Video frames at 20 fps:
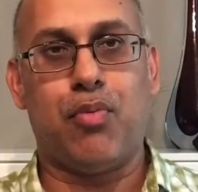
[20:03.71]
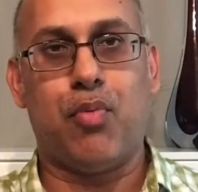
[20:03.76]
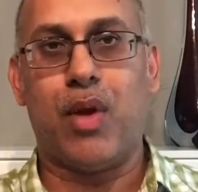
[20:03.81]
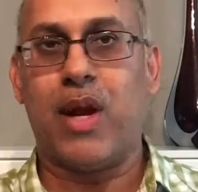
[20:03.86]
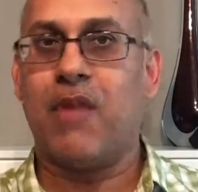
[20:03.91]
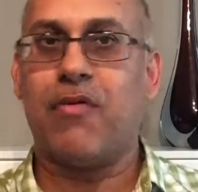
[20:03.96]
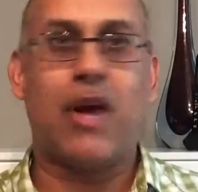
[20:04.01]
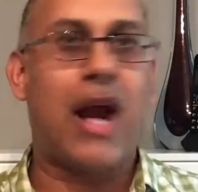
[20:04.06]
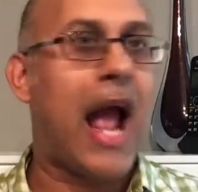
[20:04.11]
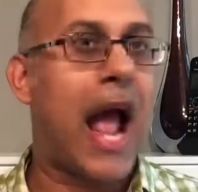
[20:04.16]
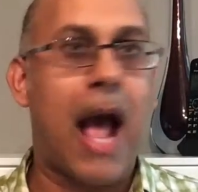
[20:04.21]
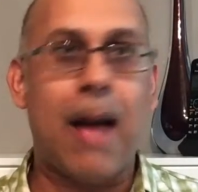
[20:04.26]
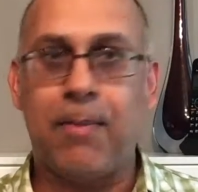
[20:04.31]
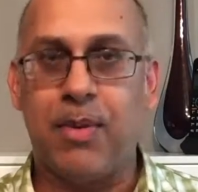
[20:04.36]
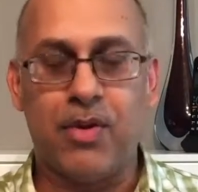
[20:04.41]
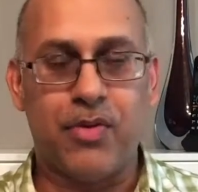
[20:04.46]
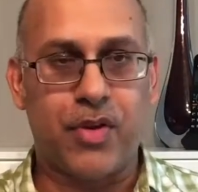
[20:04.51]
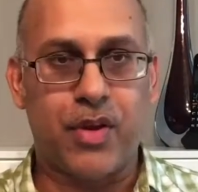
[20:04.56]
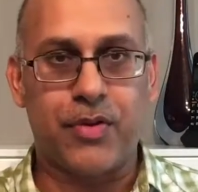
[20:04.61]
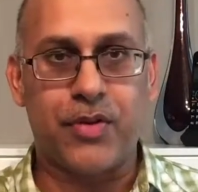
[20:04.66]
Whatever
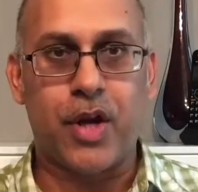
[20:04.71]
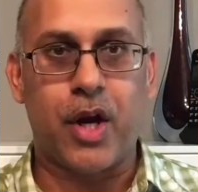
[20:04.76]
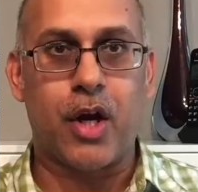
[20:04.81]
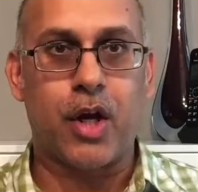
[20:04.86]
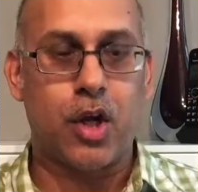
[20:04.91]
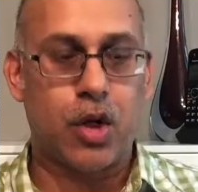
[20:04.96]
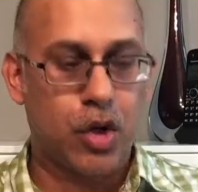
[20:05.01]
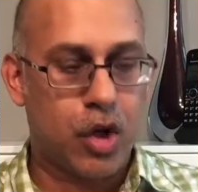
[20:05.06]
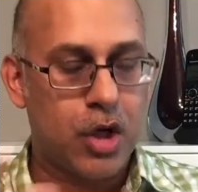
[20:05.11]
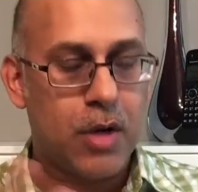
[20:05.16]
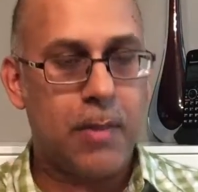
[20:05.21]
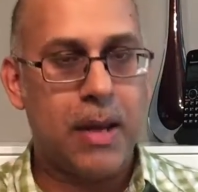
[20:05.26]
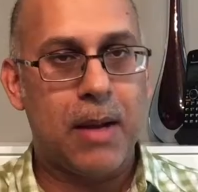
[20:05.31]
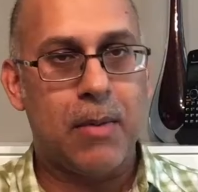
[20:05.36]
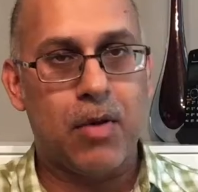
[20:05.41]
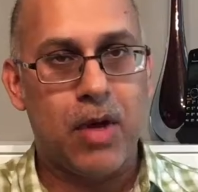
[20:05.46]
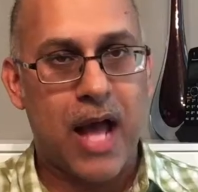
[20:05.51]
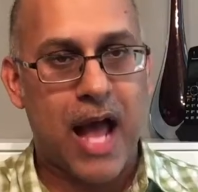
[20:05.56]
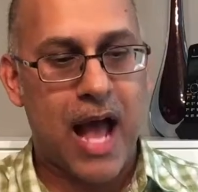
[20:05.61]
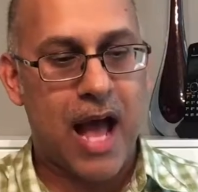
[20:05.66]
happens out there, you're going to be
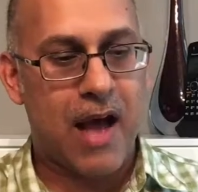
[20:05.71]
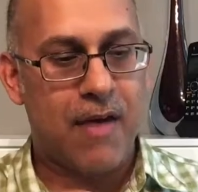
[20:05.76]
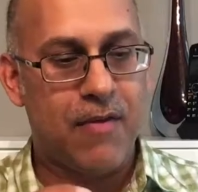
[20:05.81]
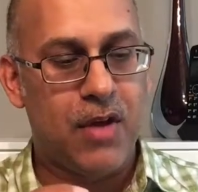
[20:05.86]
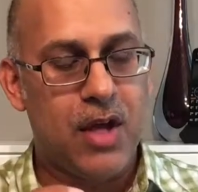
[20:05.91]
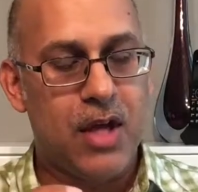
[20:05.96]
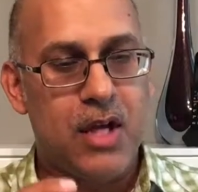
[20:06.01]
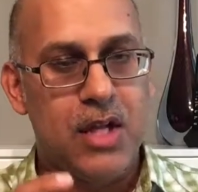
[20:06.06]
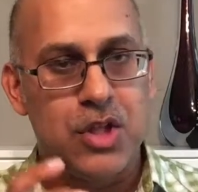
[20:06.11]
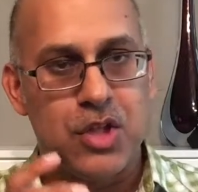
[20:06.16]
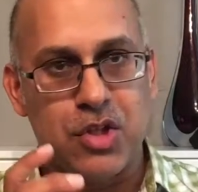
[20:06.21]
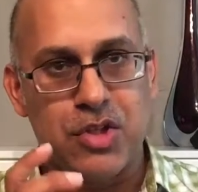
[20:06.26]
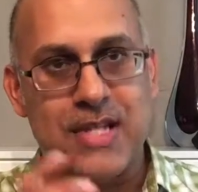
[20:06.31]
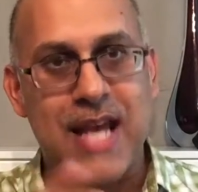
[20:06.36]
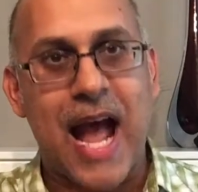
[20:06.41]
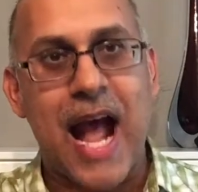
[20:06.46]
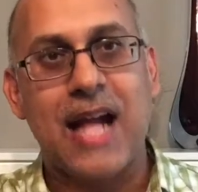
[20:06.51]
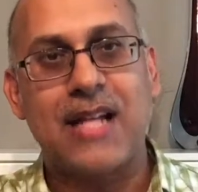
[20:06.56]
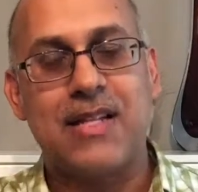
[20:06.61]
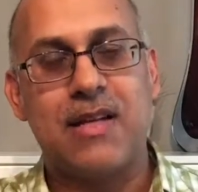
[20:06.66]
able to
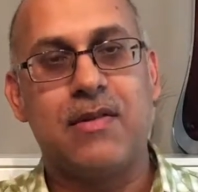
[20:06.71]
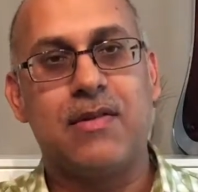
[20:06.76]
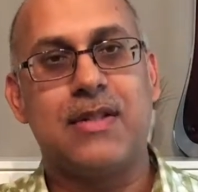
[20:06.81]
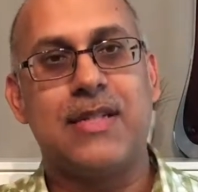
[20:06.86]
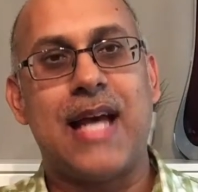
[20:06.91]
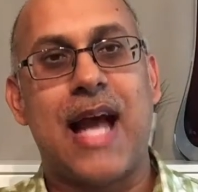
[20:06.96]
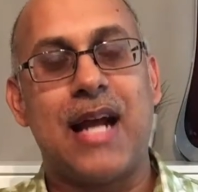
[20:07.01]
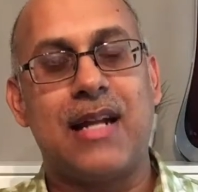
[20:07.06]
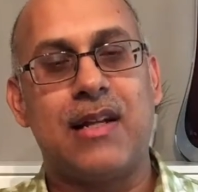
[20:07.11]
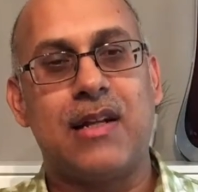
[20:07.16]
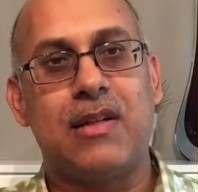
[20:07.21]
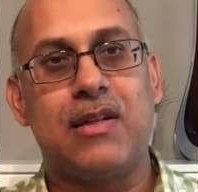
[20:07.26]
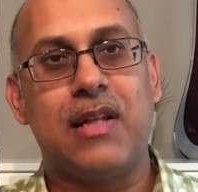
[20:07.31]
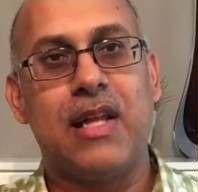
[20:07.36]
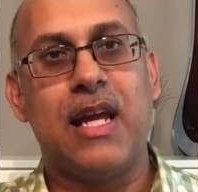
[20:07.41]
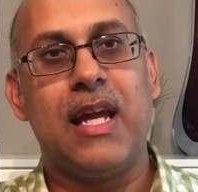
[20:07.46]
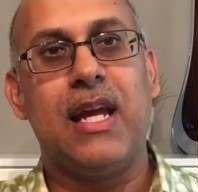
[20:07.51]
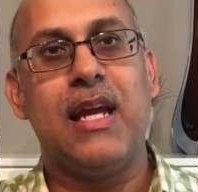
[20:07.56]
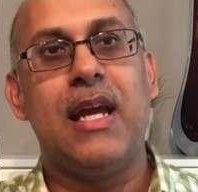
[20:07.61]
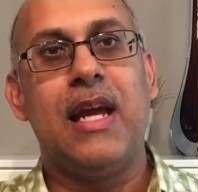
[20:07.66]

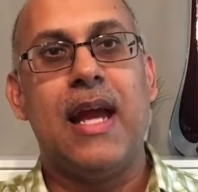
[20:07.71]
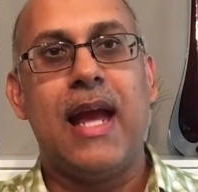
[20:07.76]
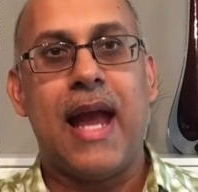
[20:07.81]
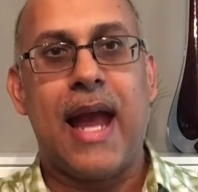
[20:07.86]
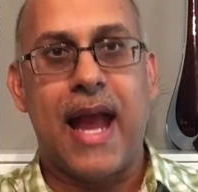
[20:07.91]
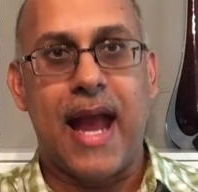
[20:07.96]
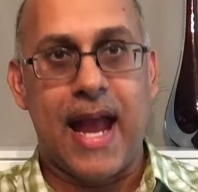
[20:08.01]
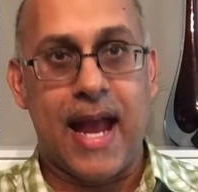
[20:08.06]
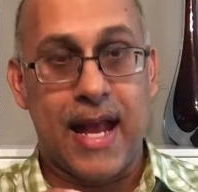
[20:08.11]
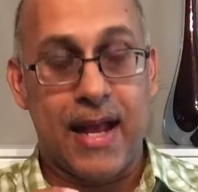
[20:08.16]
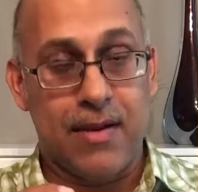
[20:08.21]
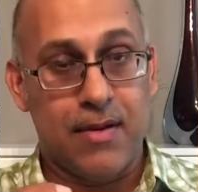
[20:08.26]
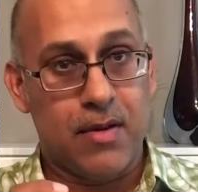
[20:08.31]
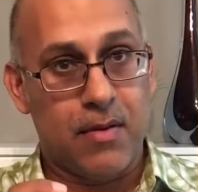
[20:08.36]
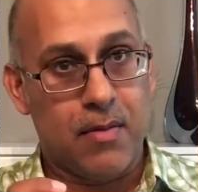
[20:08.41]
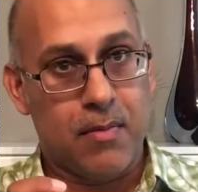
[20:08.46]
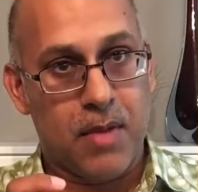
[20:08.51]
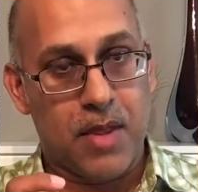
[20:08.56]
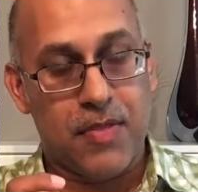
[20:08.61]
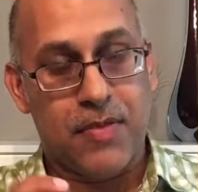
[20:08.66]
tactically
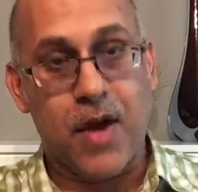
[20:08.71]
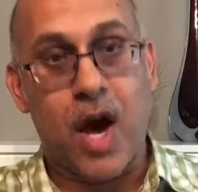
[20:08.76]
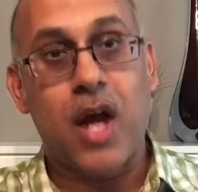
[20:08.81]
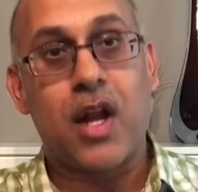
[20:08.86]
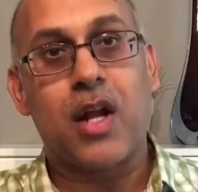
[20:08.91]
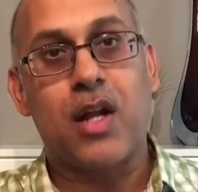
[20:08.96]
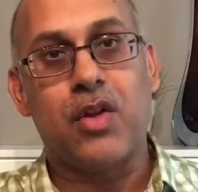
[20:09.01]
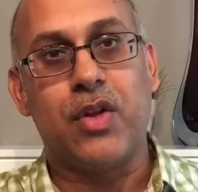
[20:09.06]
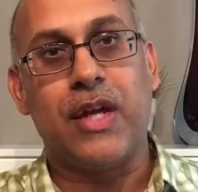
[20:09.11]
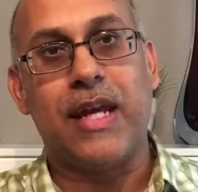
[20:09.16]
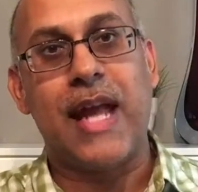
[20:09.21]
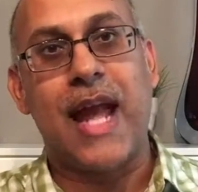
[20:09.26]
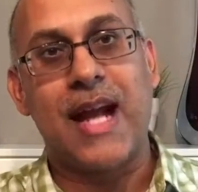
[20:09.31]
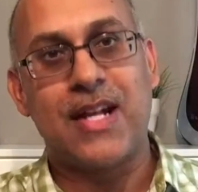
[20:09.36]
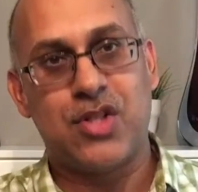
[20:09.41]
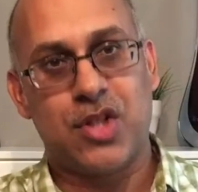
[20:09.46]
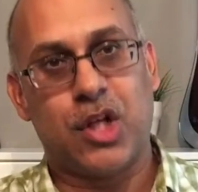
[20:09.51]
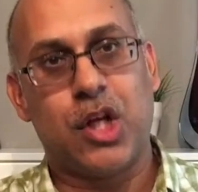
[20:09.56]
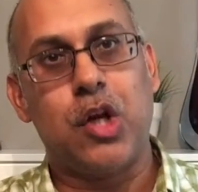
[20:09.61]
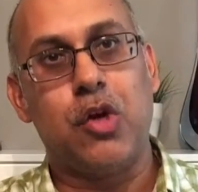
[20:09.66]
and methodically
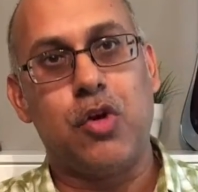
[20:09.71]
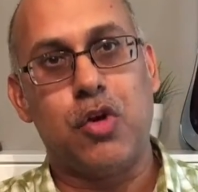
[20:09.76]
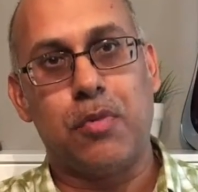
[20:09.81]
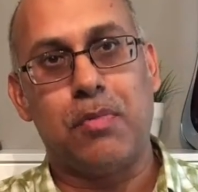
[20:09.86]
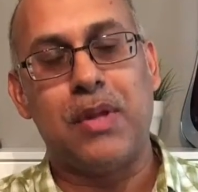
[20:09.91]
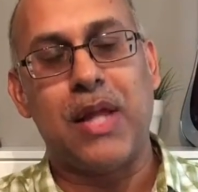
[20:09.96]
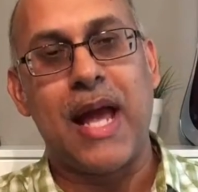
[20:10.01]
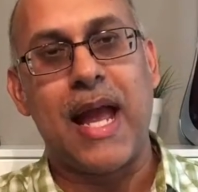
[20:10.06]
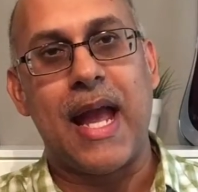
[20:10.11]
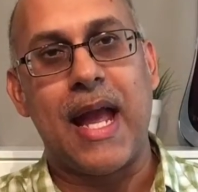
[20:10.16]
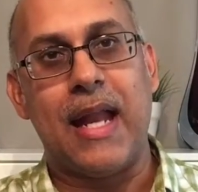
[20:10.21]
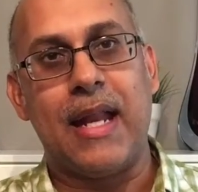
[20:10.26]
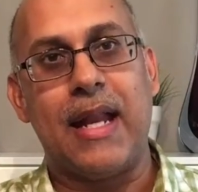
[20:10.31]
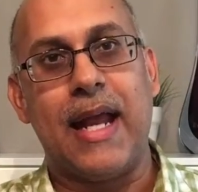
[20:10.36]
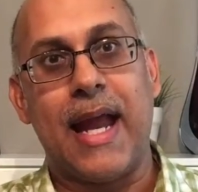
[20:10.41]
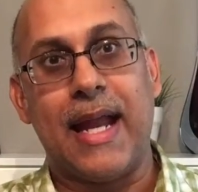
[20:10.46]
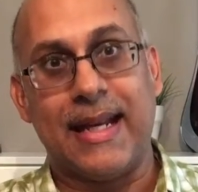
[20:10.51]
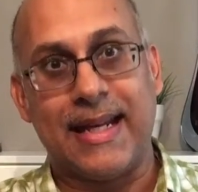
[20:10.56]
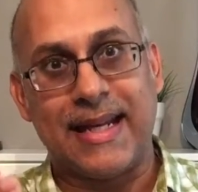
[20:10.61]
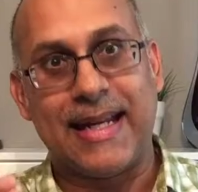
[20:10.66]
execute your plan
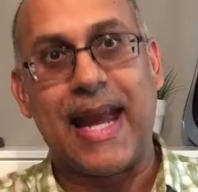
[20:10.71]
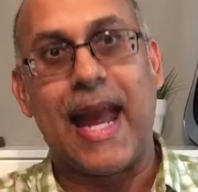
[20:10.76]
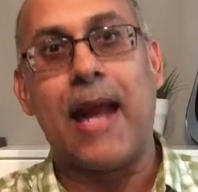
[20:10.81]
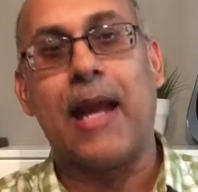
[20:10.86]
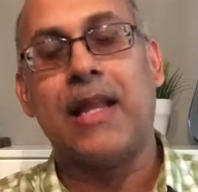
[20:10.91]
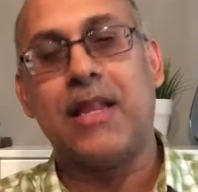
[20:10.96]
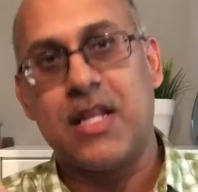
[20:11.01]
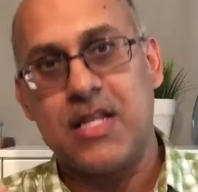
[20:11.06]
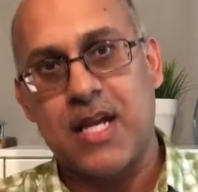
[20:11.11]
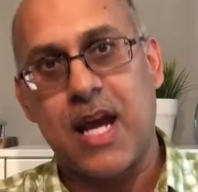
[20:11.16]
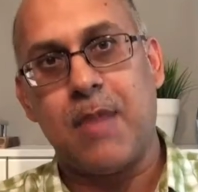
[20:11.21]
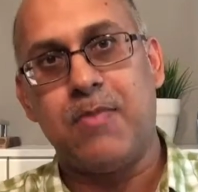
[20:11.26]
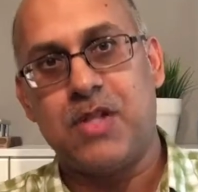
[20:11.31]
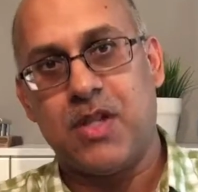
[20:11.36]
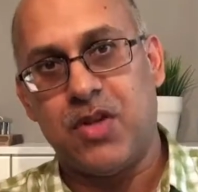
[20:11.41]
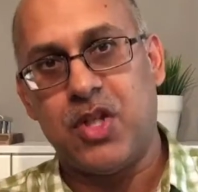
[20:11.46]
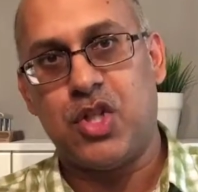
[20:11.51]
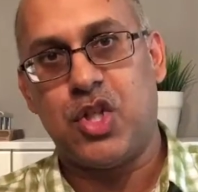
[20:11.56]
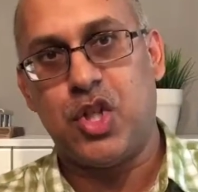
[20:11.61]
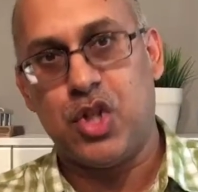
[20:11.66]
and get the types
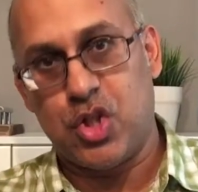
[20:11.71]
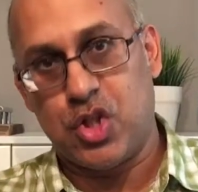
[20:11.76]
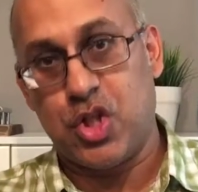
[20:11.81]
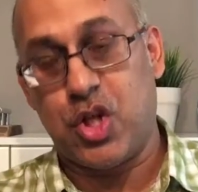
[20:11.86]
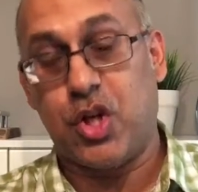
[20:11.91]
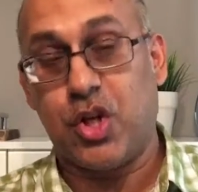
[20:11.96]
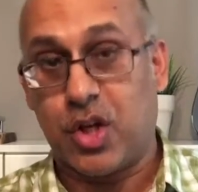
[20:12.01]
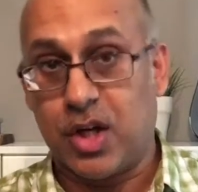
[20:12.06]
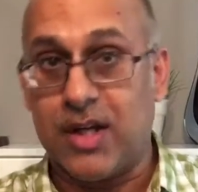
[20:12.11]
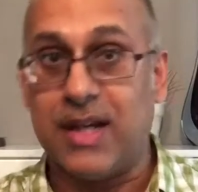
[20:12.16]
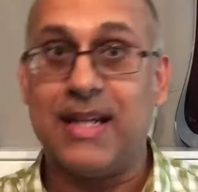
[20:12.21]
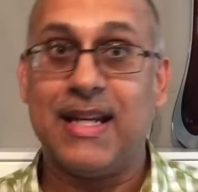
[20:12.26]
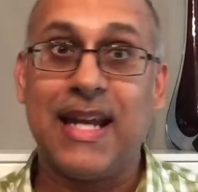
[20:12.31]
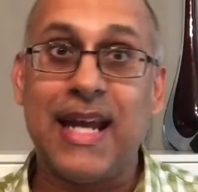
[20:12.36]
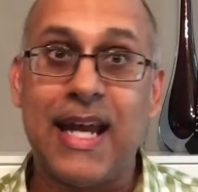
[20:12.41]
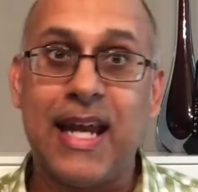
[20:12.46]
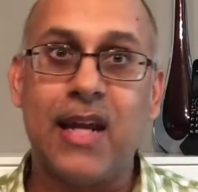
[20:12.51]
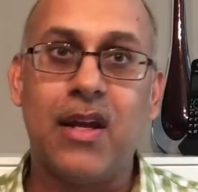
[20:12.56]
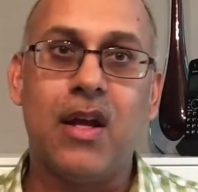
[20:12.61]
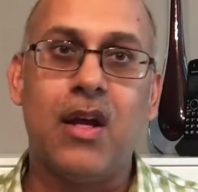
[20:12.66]
of decisions that you're going to
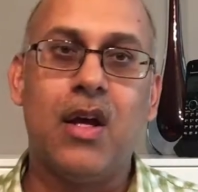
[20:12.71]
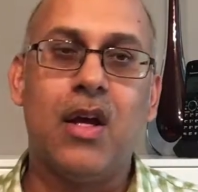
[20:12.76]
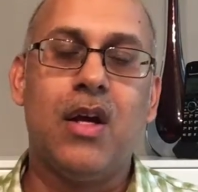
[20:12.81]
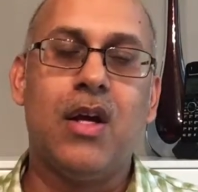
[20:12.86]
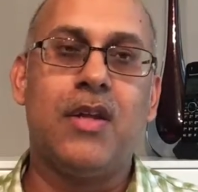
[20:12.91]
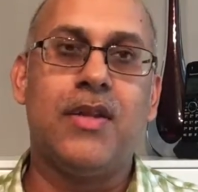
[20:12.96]
need